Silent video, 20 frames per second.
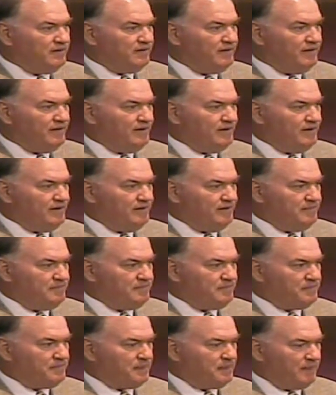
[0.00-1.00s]
Um,
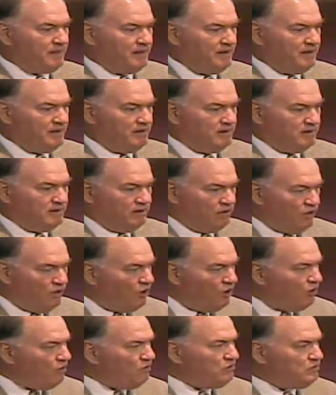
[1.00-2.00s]

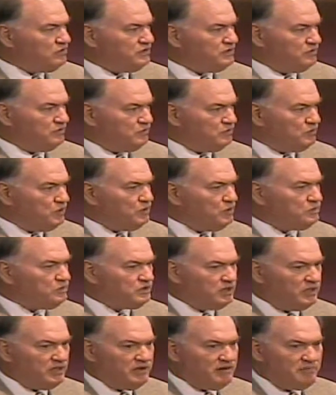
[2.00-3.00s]
laws and rules to
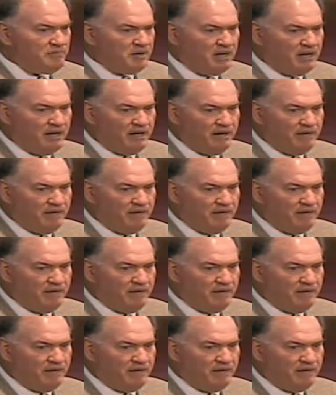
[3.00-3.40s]
live by.